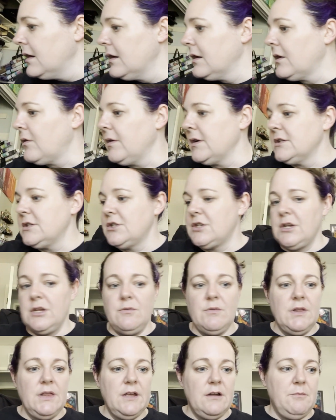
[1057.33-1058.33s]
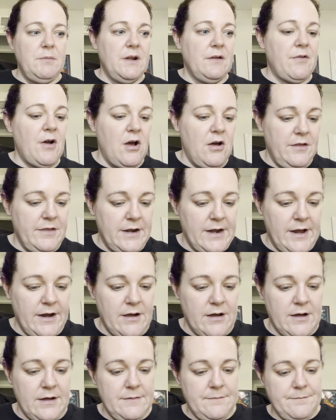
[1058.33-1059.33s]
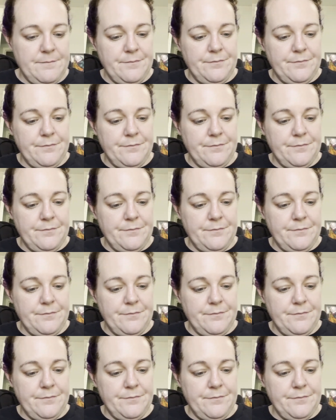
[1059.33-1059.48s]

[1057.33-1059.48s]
going to show you a little bit of haul that I got.